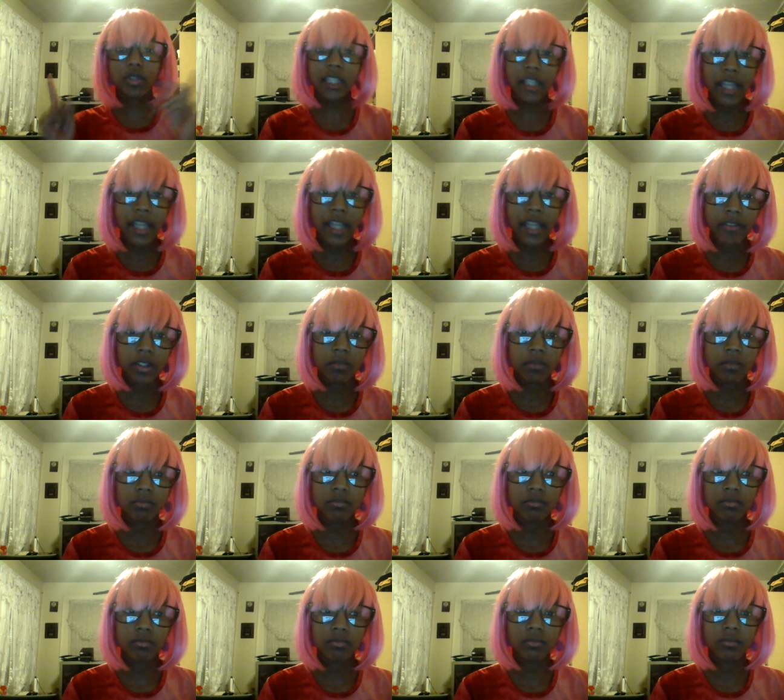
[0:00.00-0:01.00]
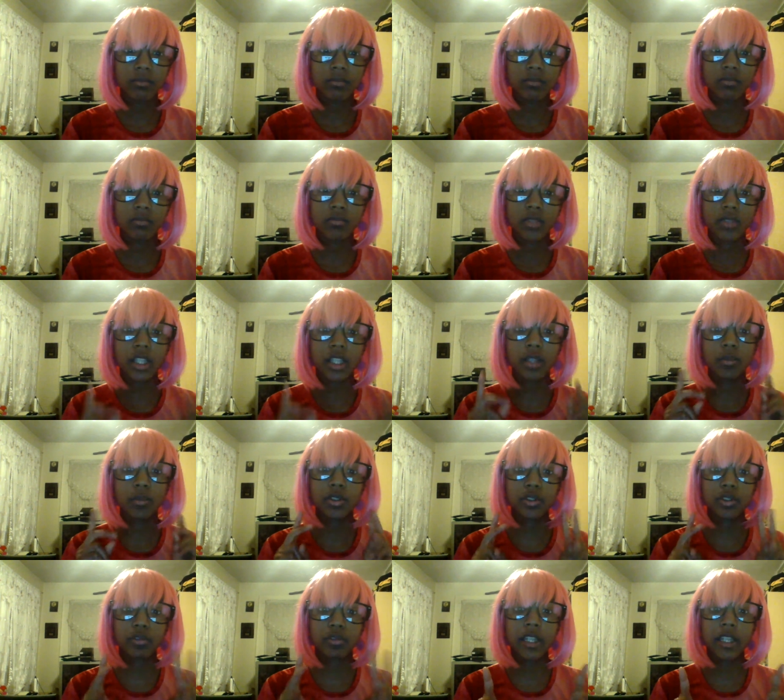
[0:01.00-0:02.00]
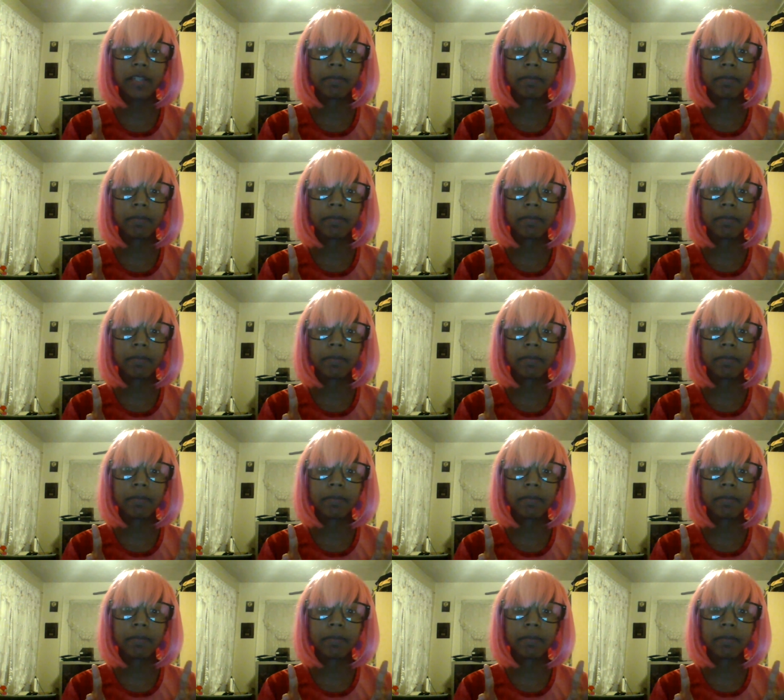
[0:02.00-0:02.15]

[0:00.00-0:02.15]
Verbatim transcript: could have it. It was great.